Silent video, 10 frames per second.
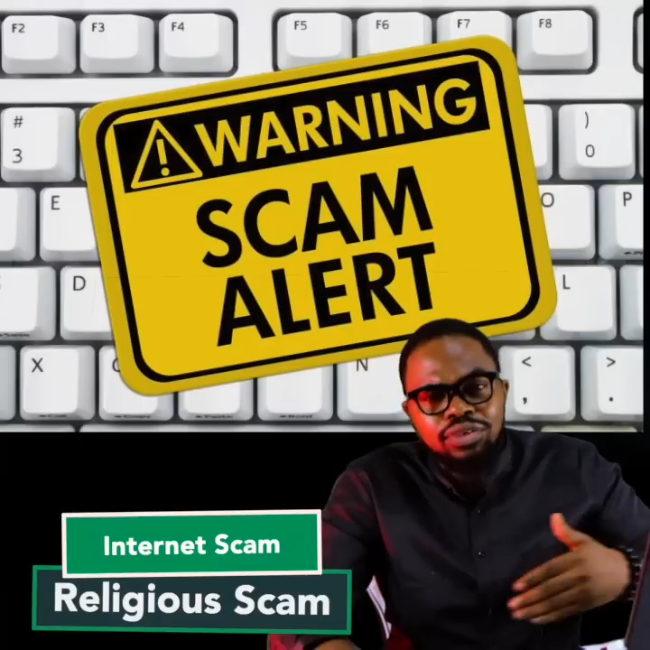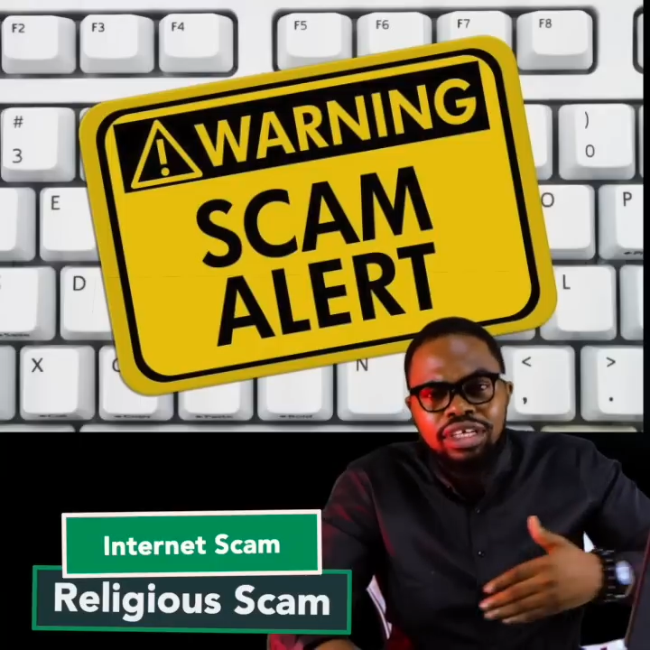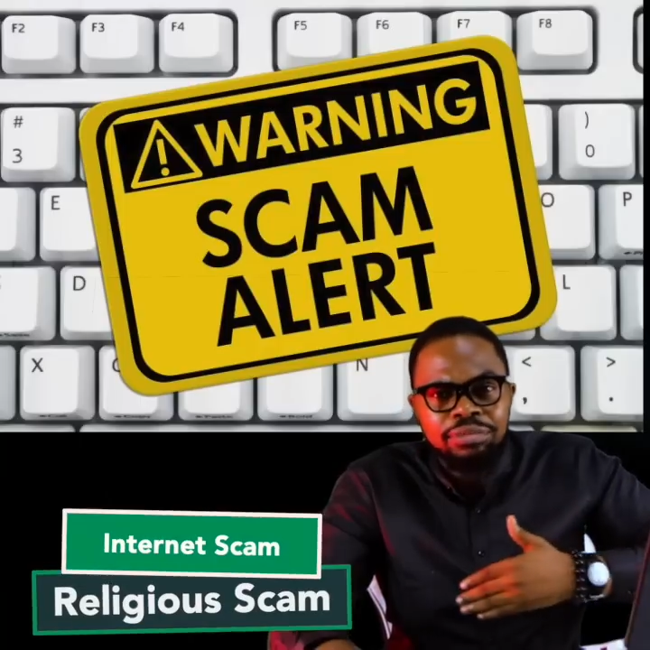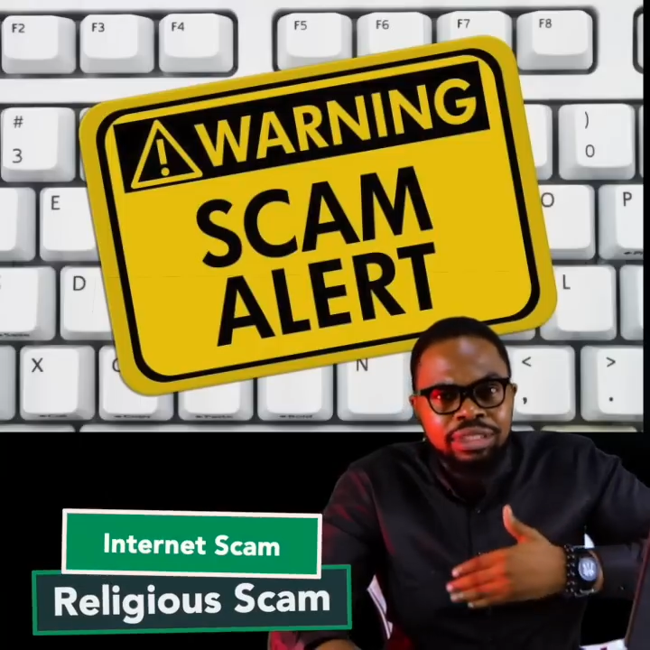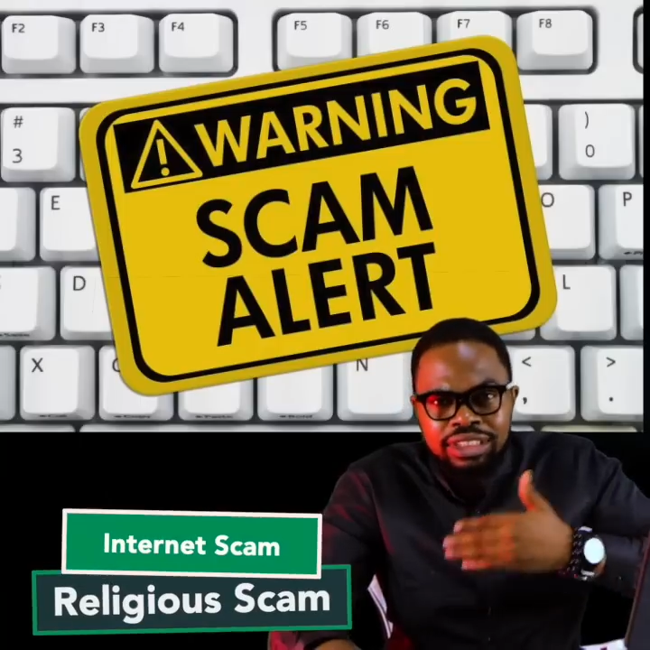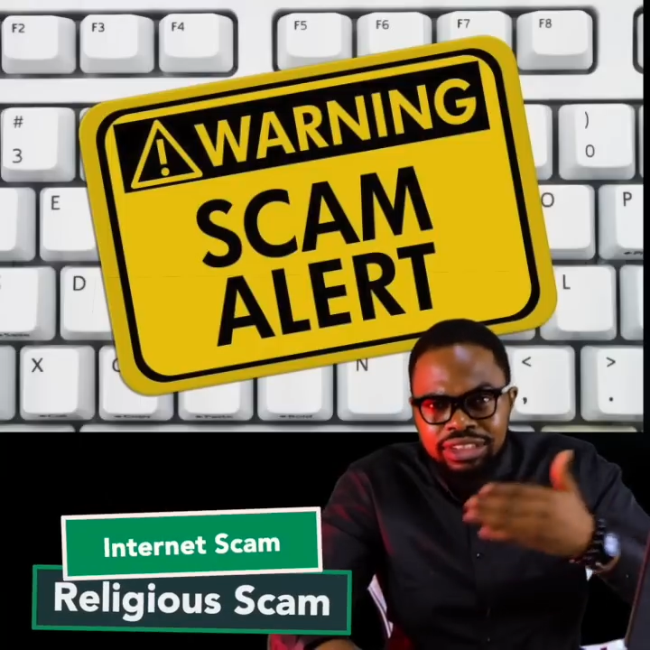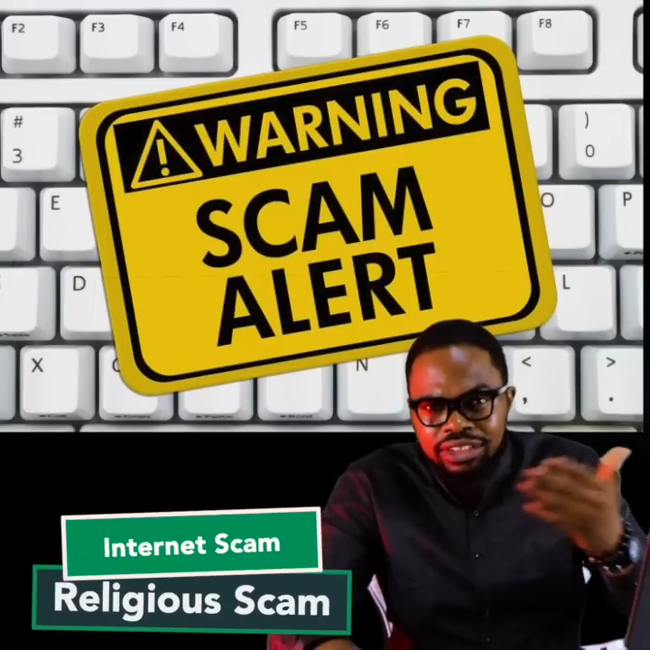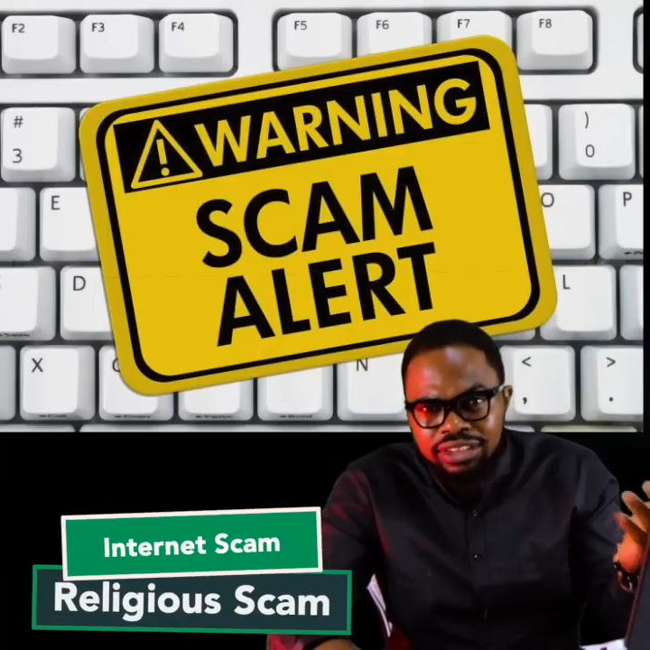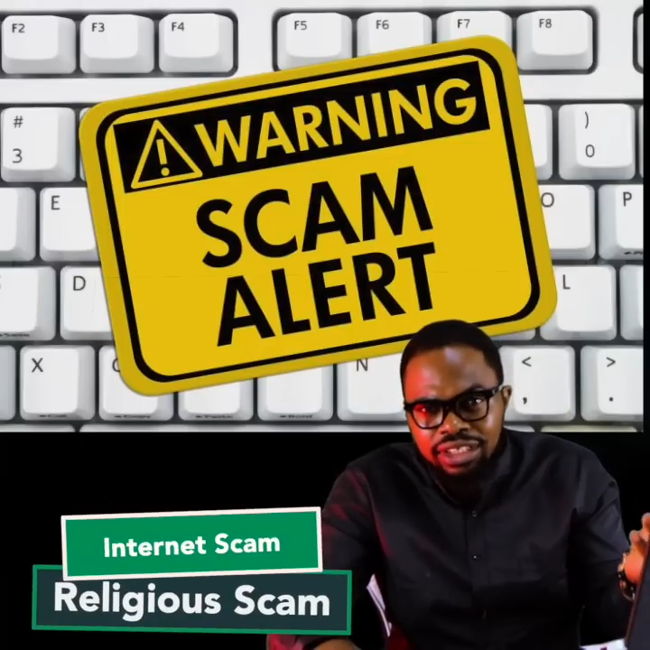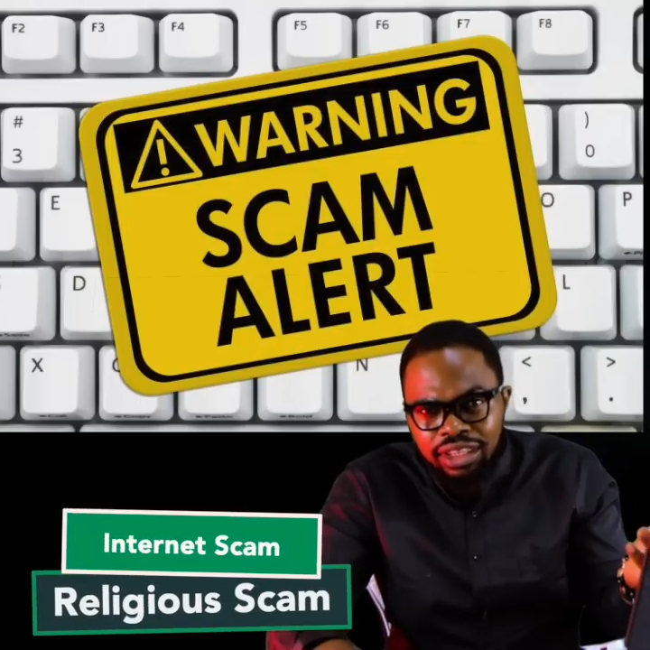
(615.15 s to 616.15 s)
when I've been
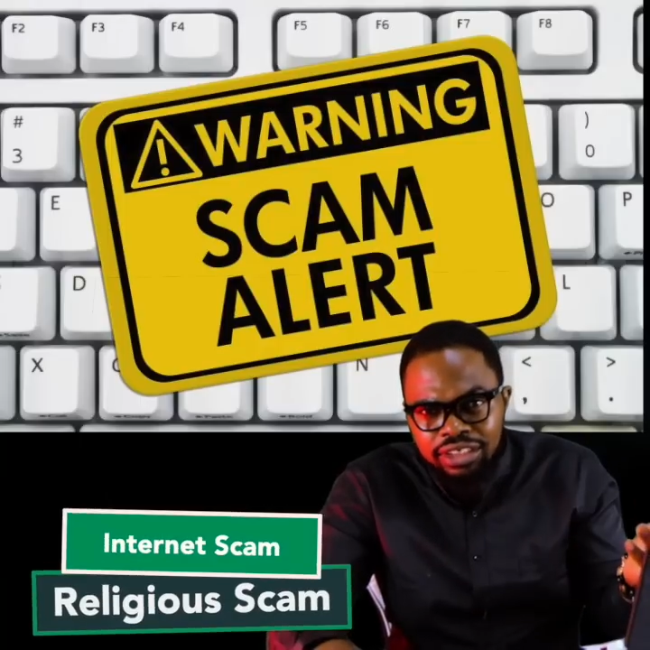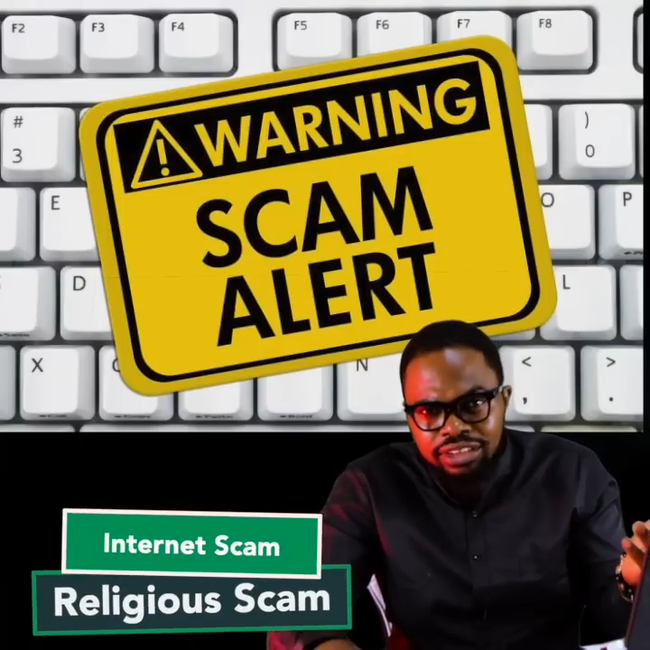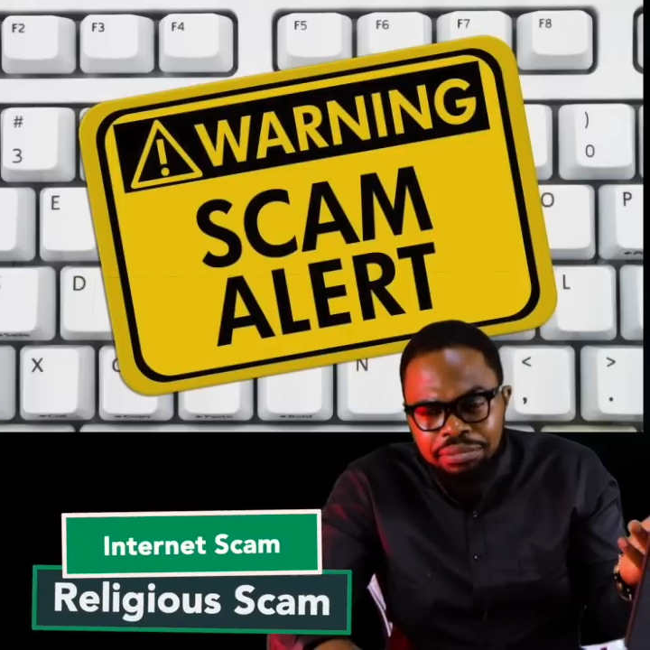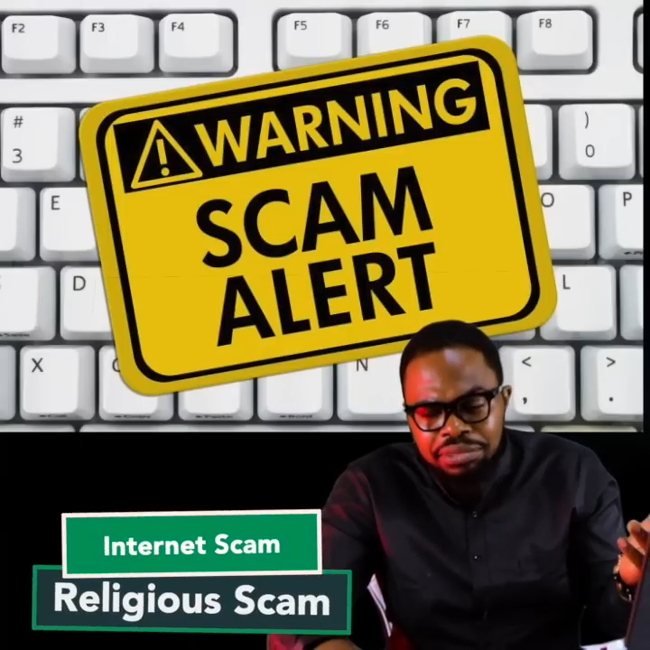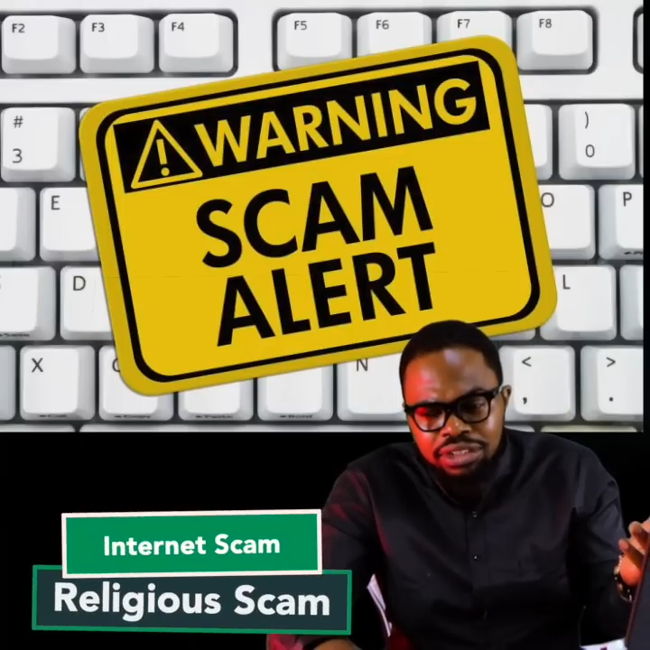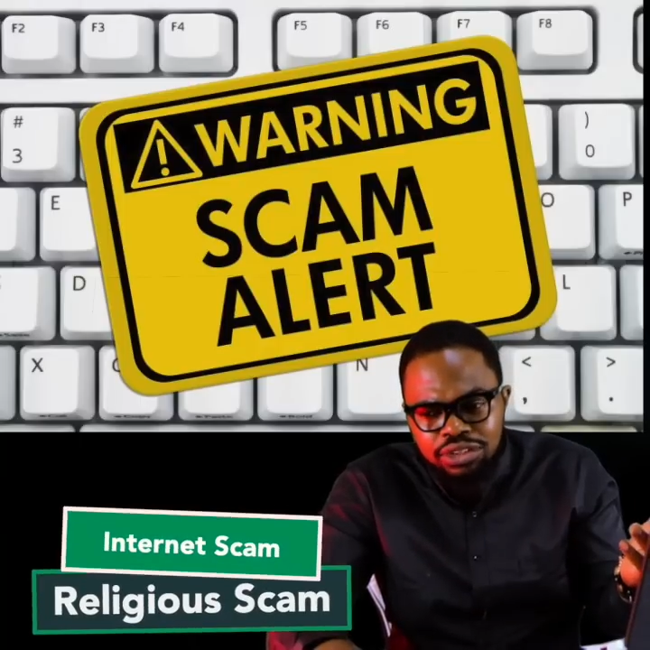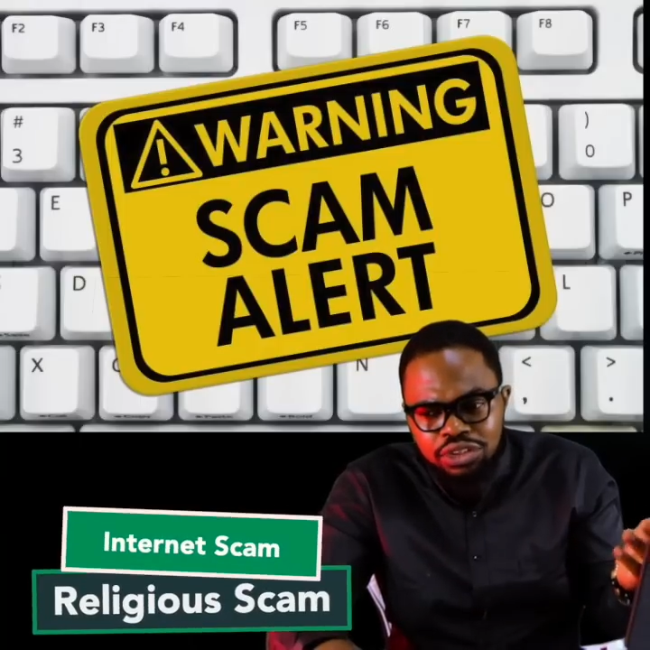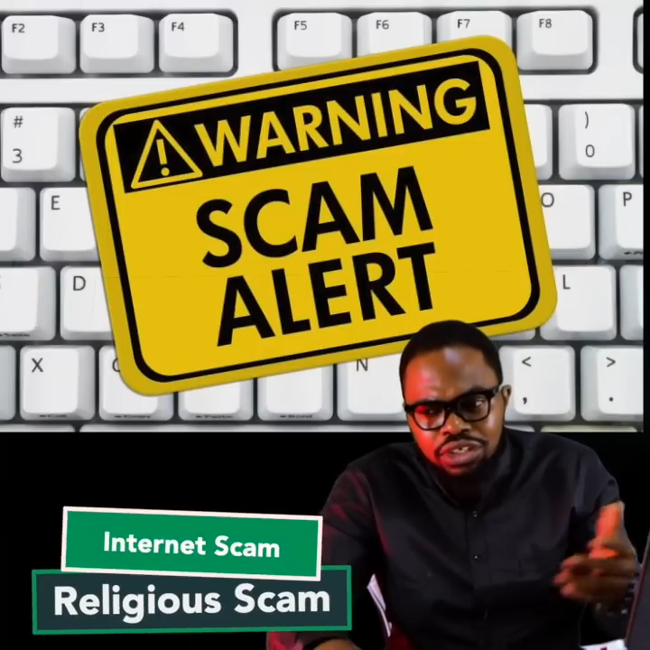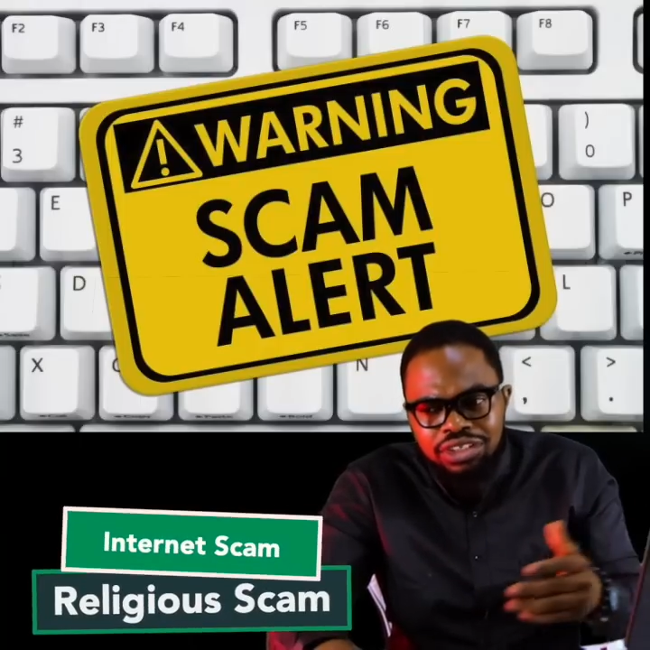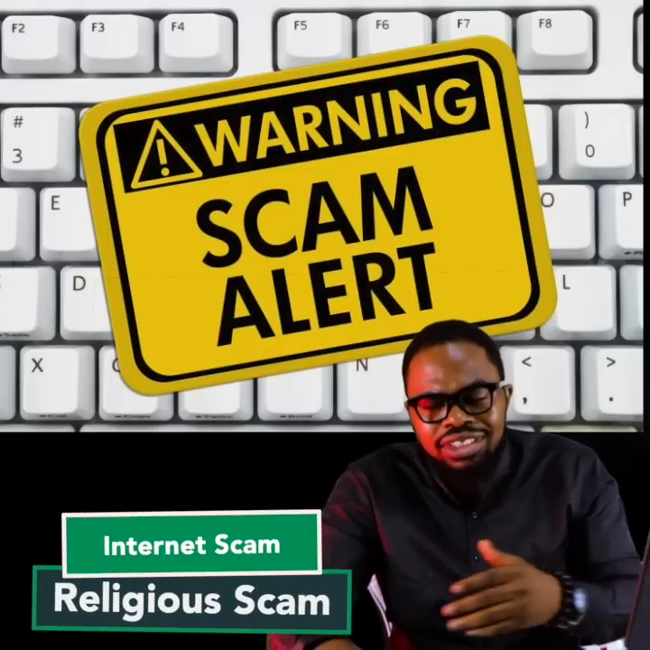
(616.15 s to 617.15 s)
discussing things happening in
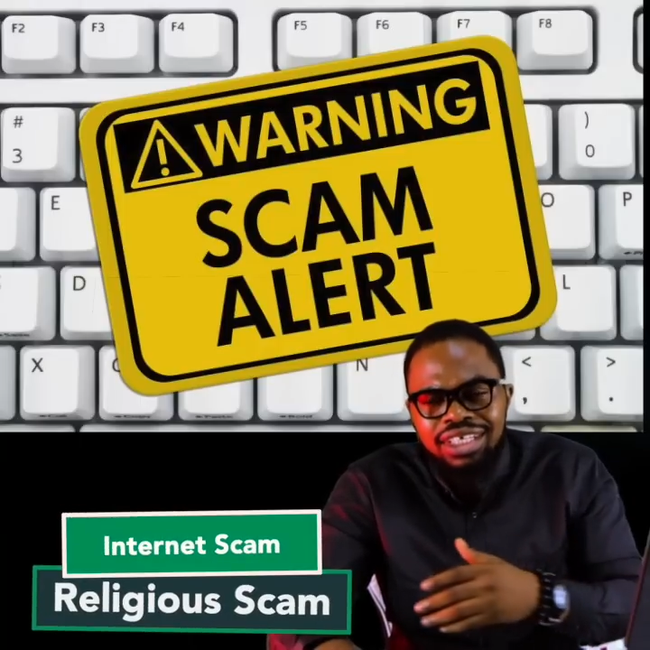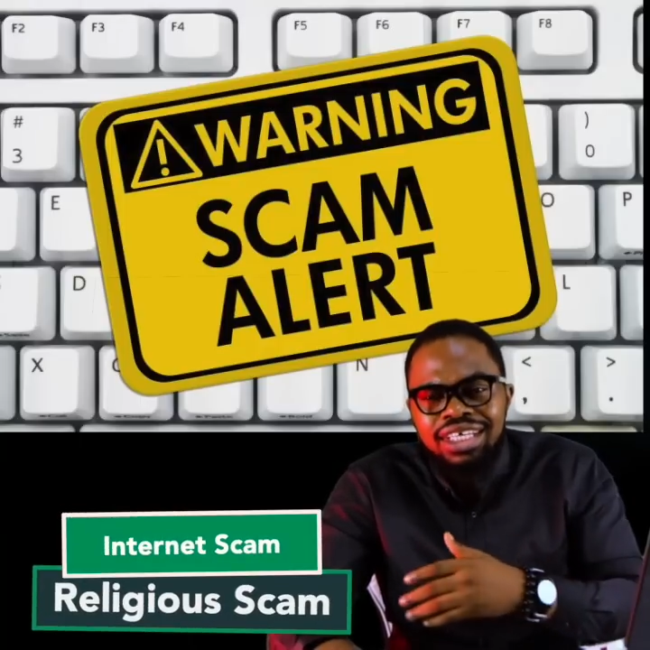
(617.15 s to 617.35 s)
church,